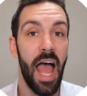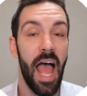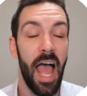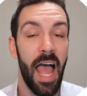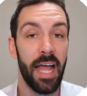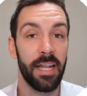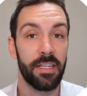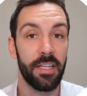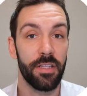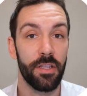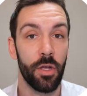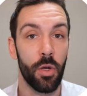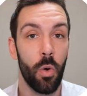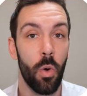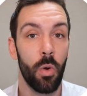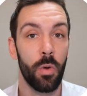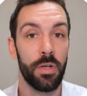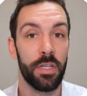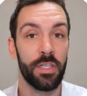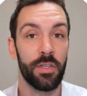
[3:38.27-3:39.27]
at the
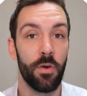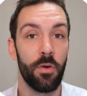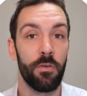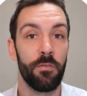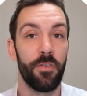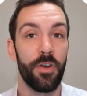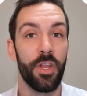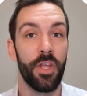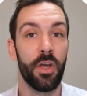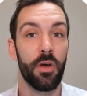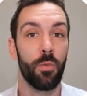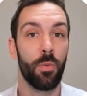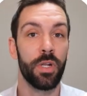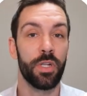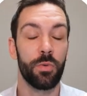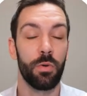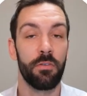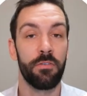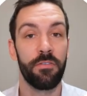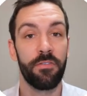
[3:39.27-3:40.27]
quality score video,
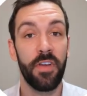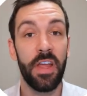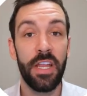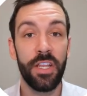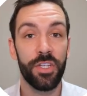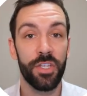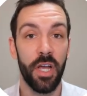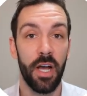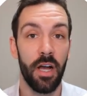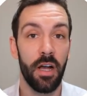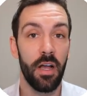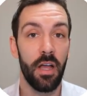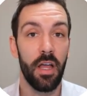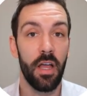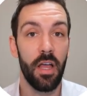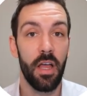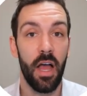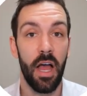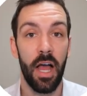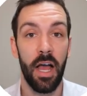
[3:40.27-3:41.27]
which will feature
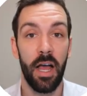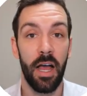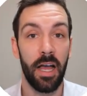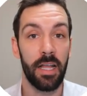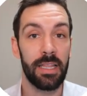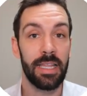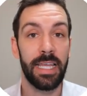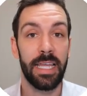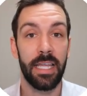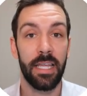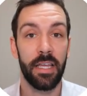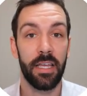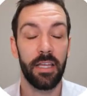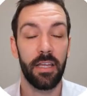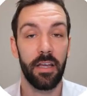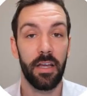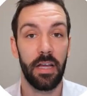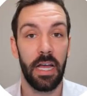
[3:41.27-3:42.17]
a link